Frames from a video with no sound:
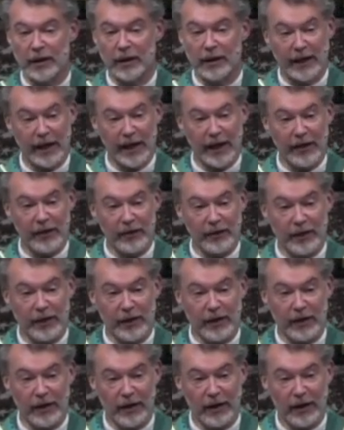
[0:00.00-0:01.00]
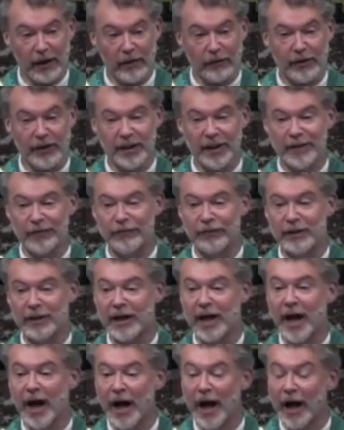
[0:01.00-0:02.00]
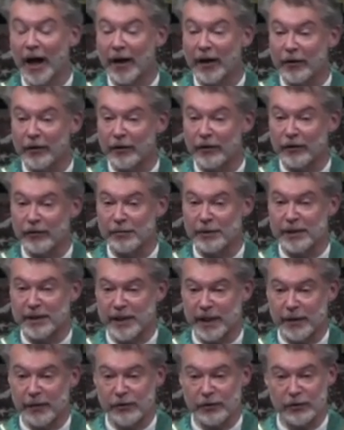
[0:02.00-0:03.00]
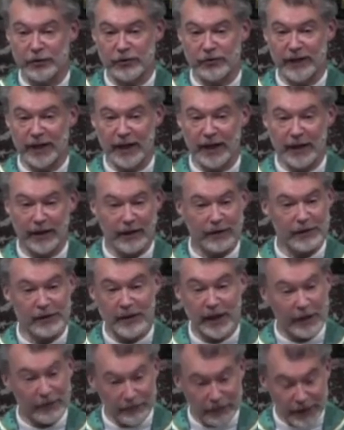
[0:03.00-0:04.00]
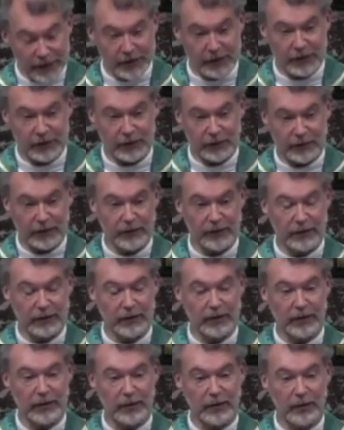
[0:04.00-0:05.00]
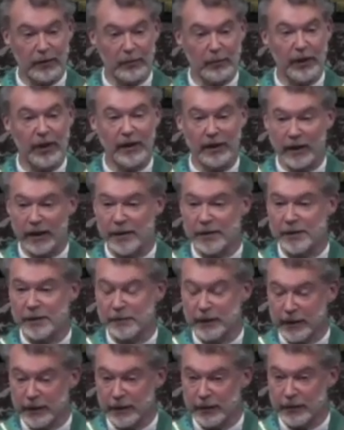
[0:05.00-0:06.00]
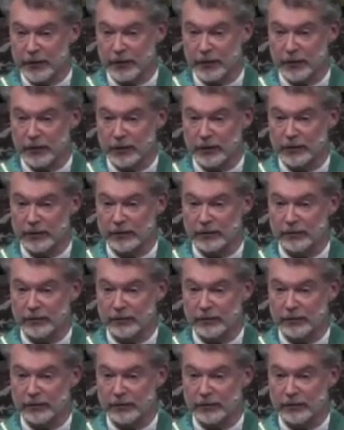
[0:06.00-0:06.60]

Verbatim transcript: a gathering of a different kind of potential violence, not physical, but yes, spiritual.